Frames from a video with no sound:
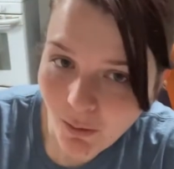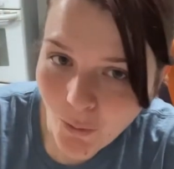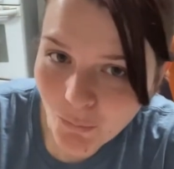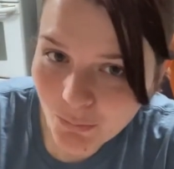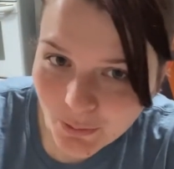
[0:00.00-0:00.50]

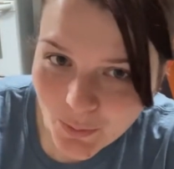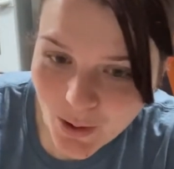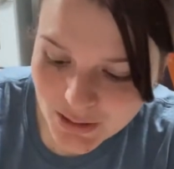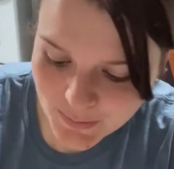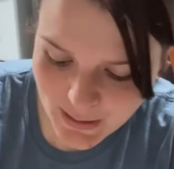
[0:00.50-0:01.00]
Hopefully
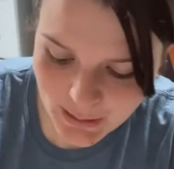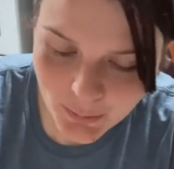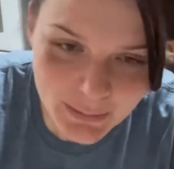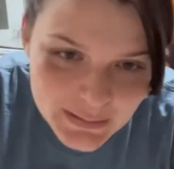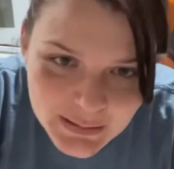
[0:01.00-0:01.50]
watch my little
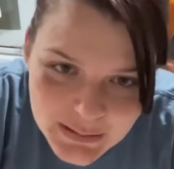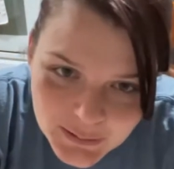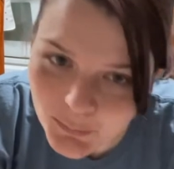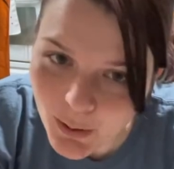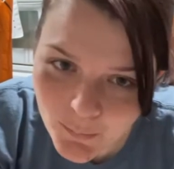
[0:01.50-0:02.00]
business
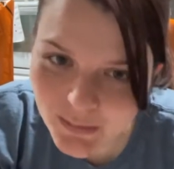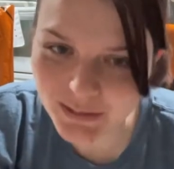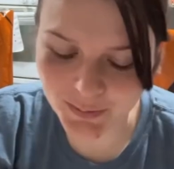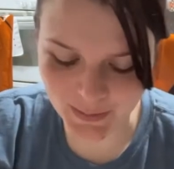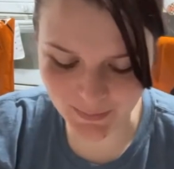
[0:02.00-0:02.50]
grow a little
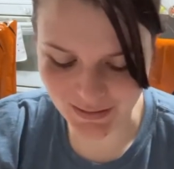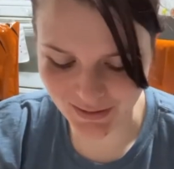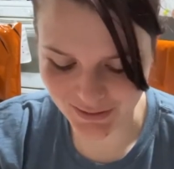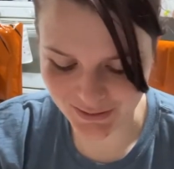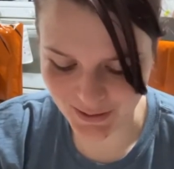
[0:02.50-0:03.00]
bit
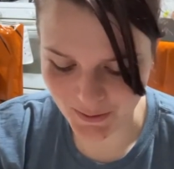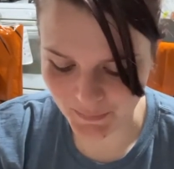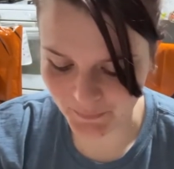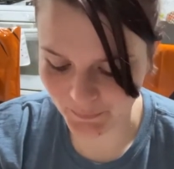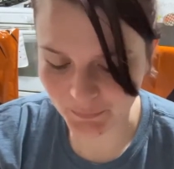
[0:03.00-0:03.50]
bigger. So
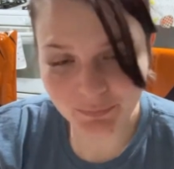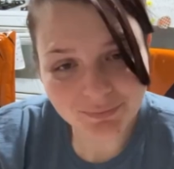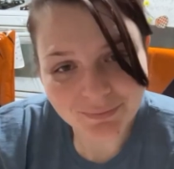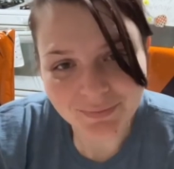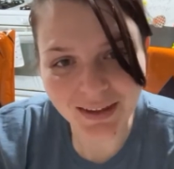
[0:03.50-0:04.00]

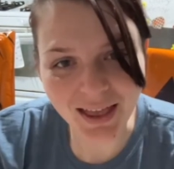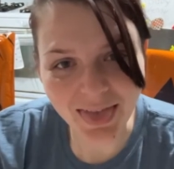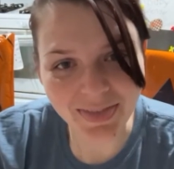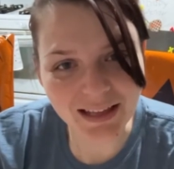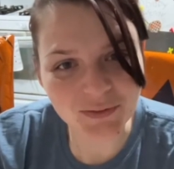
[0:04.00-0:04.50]

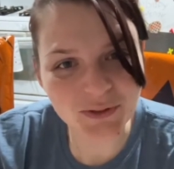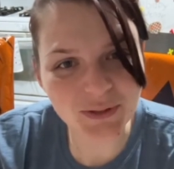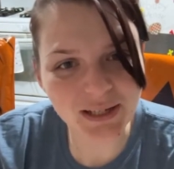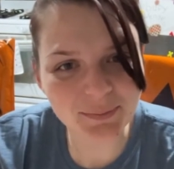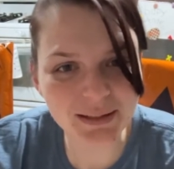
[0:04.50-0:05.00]
thanks for
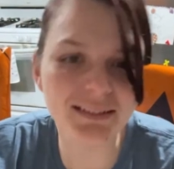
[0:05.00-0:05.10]
joining me.